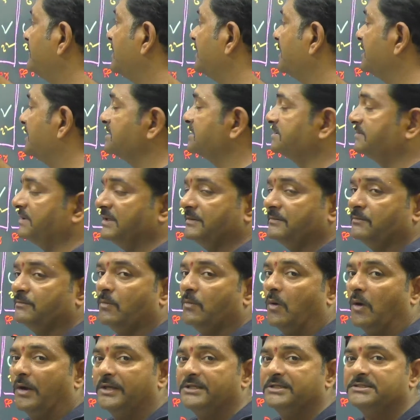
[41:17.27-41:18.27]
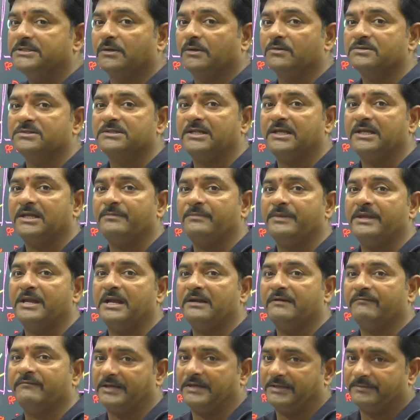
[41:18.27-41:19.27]
what does it mean? Boy sounds like B
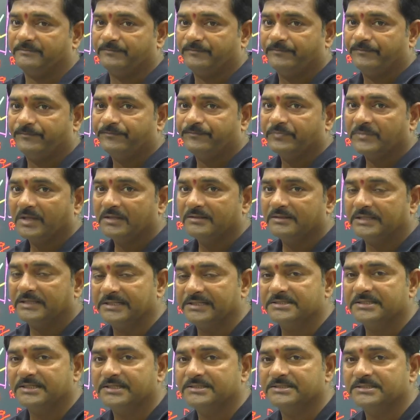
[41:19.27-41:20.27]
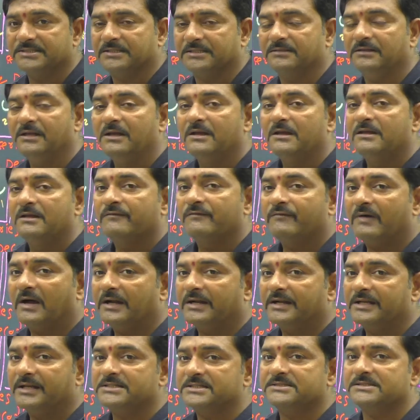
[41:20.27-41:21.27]
and Y. That is the reason.
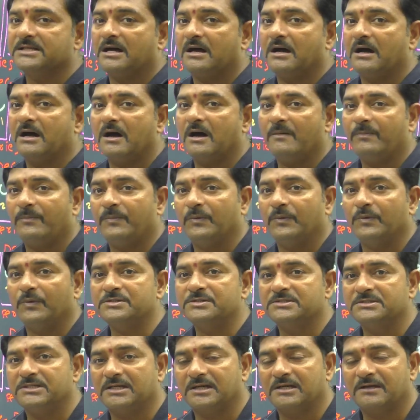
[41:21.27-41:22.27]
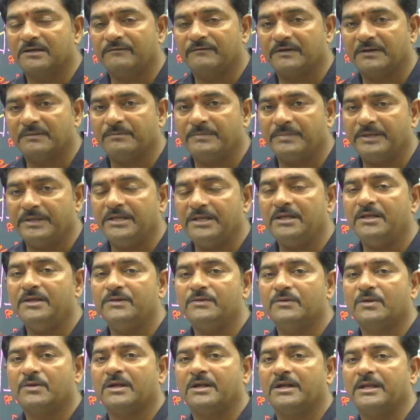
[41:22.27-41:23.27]
What is the opposite letter for B?
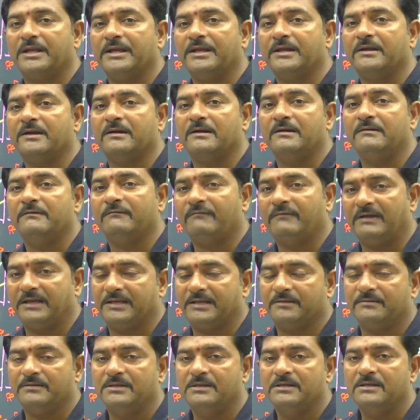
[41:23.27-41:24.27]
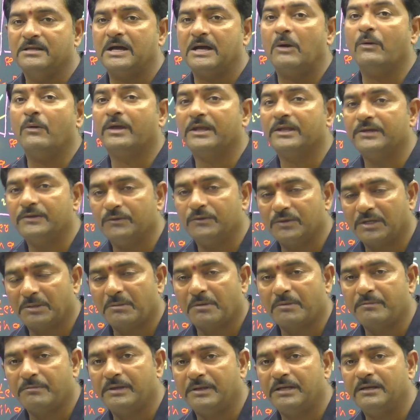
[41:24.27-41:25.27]
You can take Y. How can you
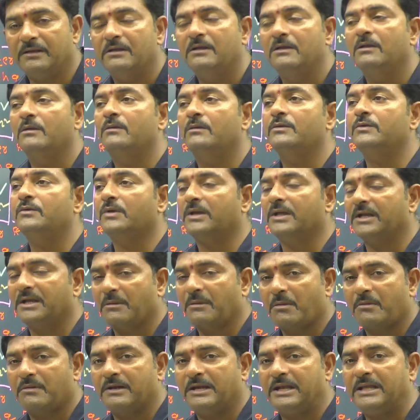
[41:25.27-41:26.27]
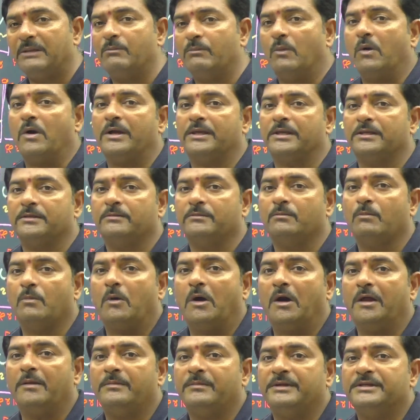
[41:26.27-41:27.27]
remember? You can remember like boy.
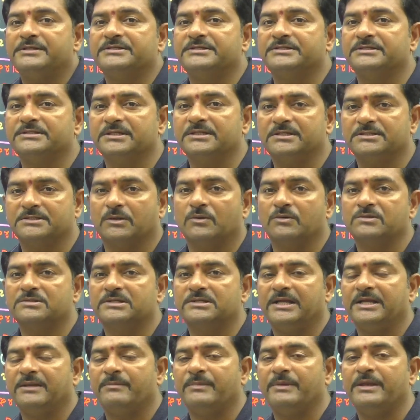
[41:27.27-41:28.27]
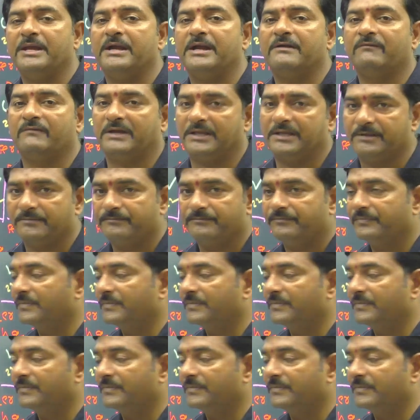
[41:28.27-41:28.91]
Boy means it sounds like B and Y.